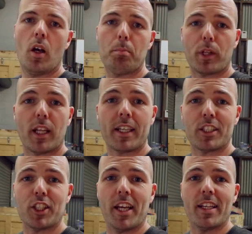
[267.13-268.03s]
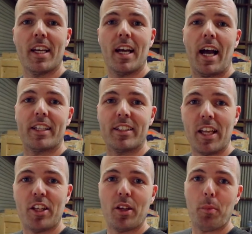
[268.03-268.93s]
But like I said, I
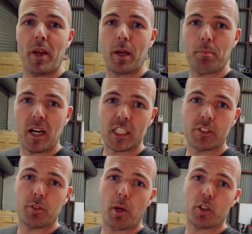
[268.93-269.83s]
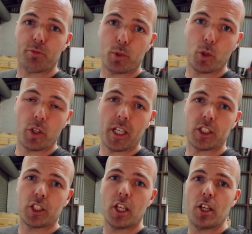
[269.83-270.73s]
did make a massive amount of
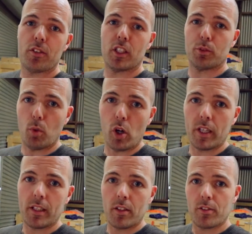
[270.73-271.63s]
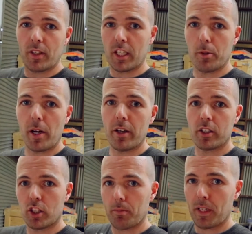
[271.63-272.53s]
progress this morning, thinking about it,
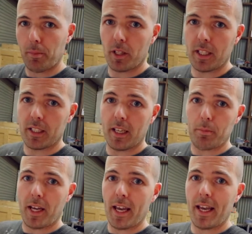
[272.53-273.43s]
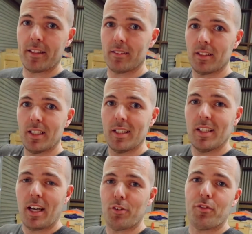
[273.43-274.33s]
sort of manipulating it in my head
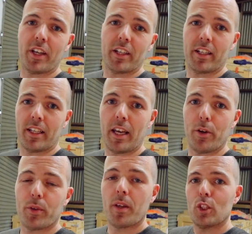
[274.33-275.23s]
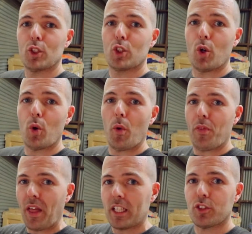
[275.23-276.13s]
and figuring it out. So
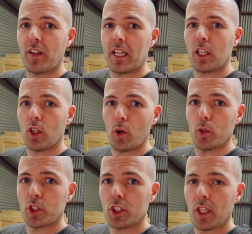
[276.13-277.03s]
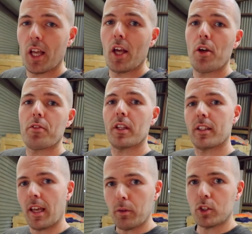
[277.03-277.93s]
that's very close. The
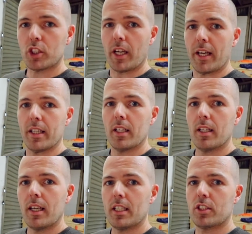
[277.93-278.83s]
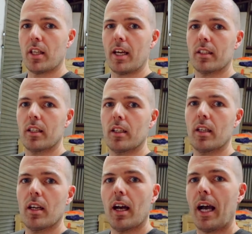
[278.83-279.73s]
downside is that
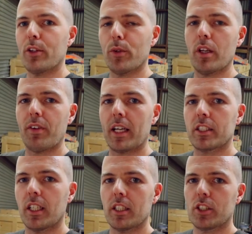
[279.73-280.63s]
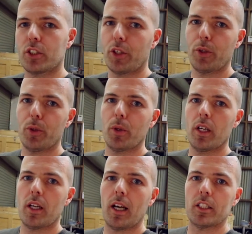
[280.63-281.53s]
I don't have access to
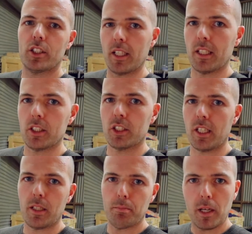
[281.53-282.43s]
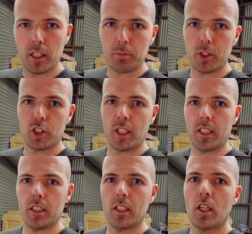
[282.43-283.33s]
a CNC milling
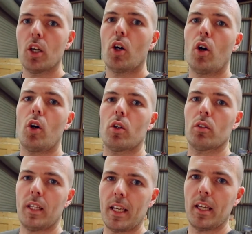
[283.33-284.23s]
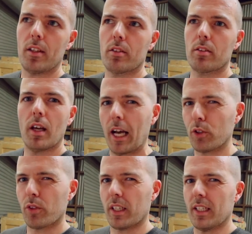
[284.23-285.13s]
machine or lathe. I
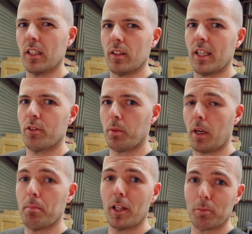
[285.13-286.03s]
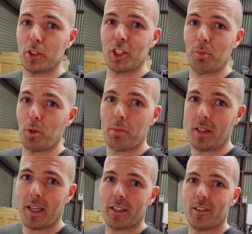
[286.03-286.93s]
don't think I need a lathe, but a milling machine would be
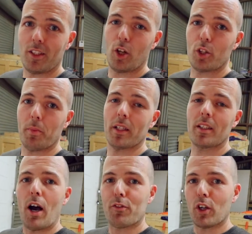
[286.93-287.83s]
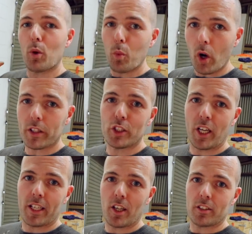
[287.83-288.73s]
like the ultimate. I've got a water
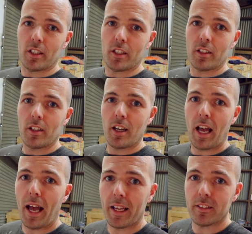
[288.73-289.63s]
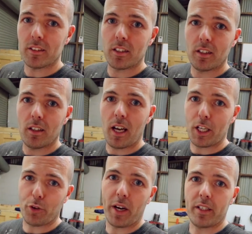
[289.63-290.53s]
jet cutter and a
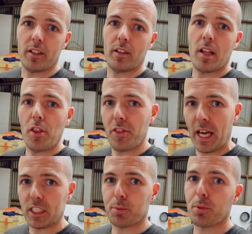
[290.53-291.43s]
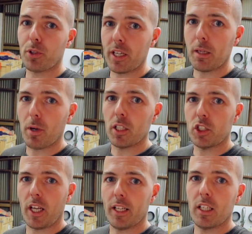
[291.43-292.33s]
grinder. That's pretty
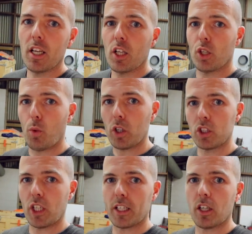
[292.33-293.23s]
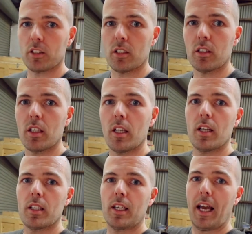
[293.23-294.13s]
much it. The water jet cutter
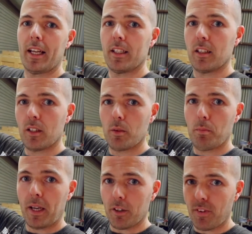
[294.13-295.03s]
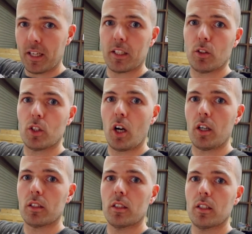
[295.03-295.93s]
can make a vertical
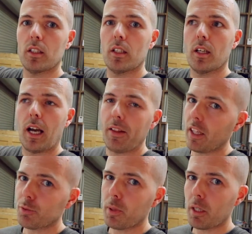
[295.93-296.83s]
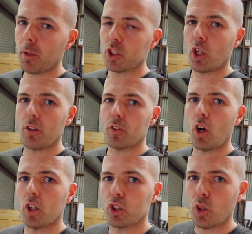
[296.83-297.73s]
cut, and that's pretty much all I've
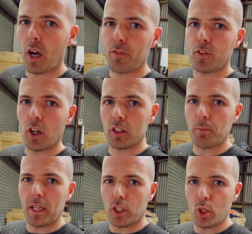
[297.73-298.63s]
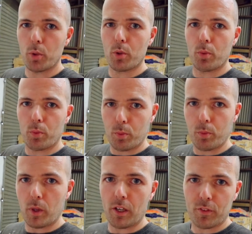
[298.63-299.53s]
got. So I've got to make do with
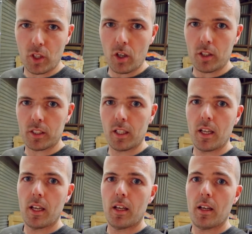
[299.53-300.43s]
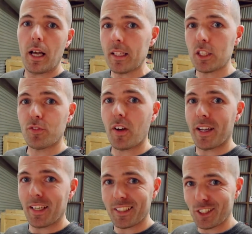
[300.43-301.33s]
what I've got, and that's
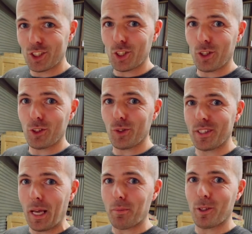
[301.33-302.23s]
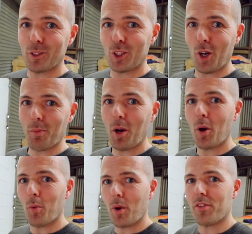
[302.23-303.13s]
fine. I can still do a damn good job
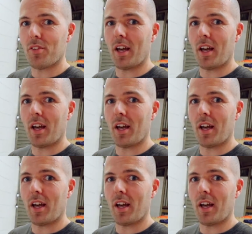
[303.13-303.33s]
with